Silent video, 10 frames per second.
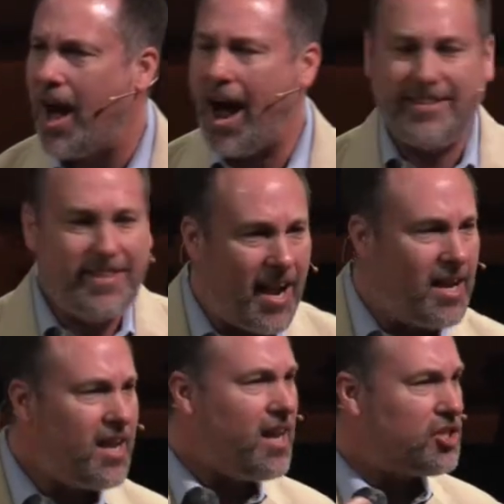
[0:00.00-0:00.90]

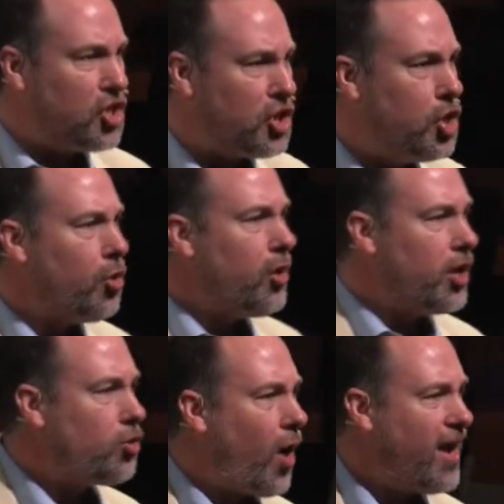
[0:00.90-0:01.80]
identity is secure in
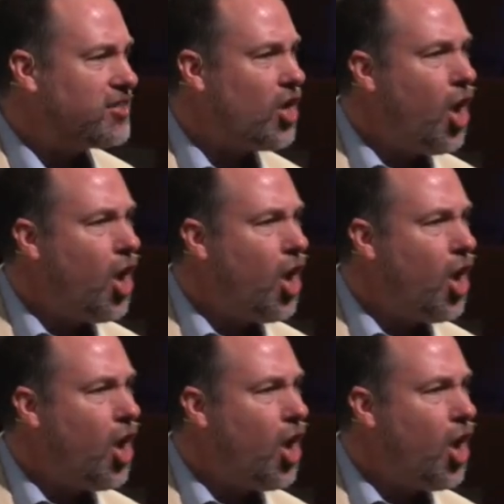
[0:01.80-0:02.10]
Christ.